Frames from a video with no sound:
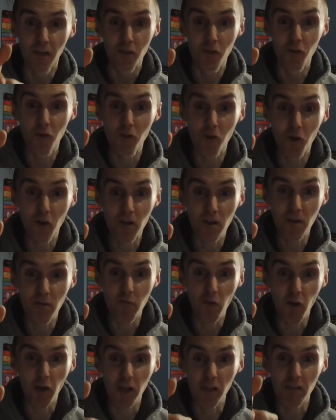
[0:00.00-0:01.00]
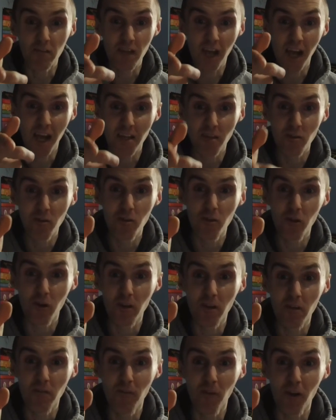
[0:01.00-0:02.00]
"You're gonna fucking die, you're
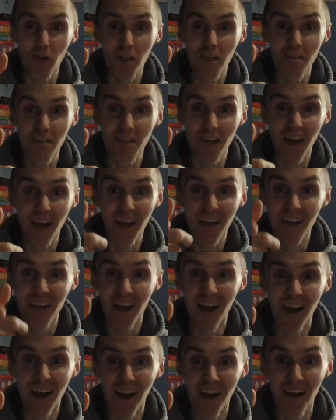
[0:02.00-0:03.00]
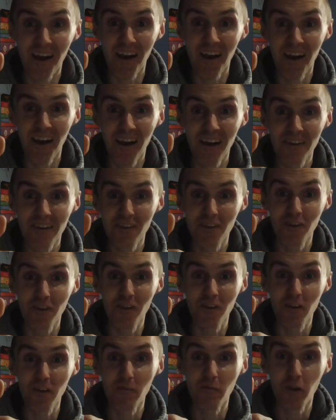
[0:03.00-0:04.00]
gonna fucking die, ha ha ha ha, you're
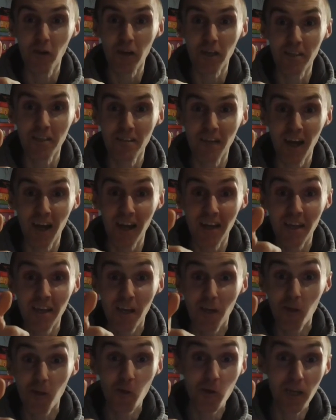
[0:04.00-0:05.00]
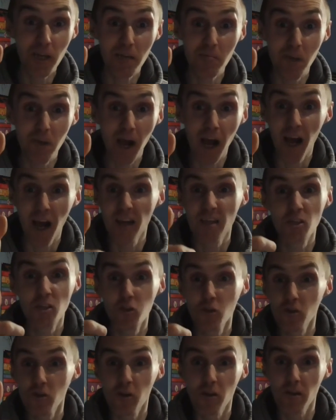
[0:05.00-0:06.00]
gonna fucking die, look in my
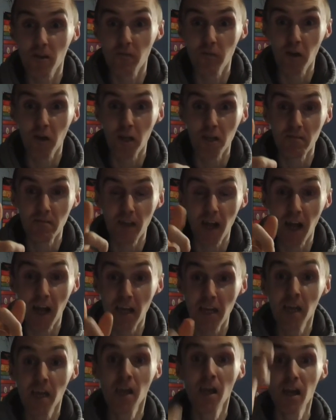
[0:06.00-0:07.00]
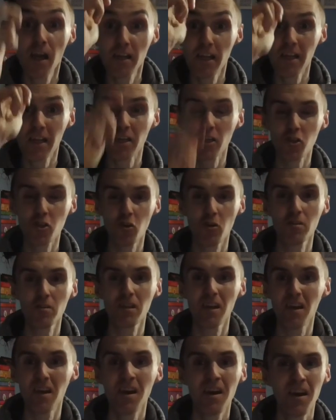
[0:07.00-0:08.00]
eyes, you're gonna fucking die," and then he
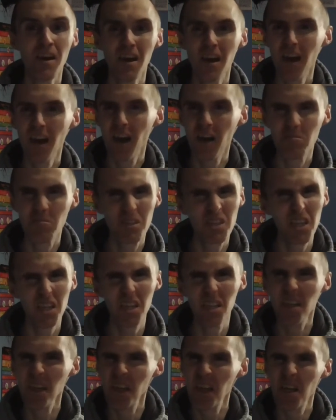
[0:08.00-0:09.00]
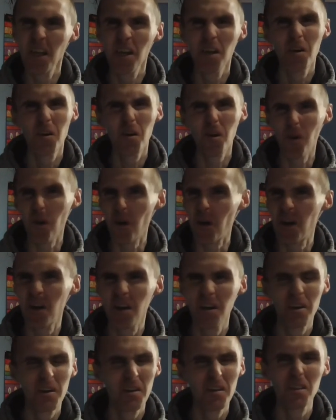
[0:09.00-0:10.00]
shot it. I'm saying, oh,
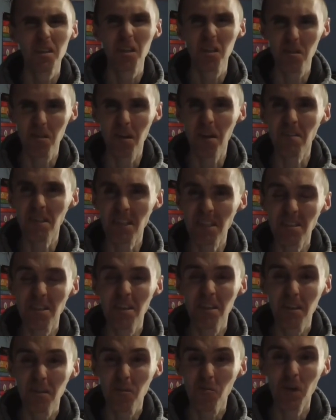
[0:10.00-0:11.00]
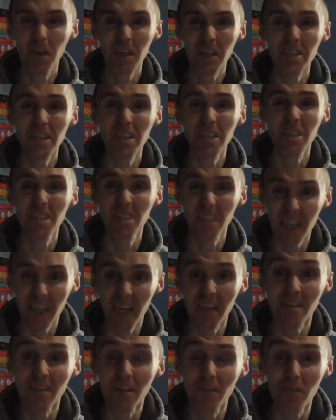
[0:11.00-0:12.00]
you know what I mean? What kind of
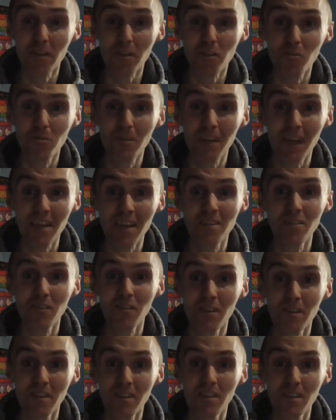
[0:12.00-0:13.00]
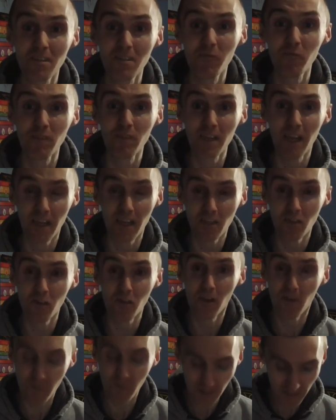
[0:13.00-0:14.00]
sick individual gets out of these kicks
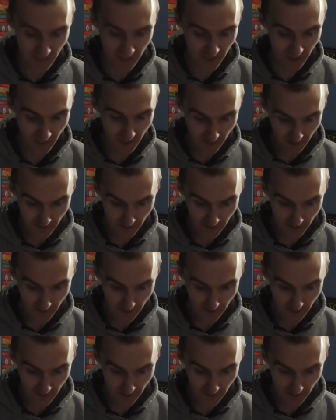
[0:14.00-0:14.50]
out of things?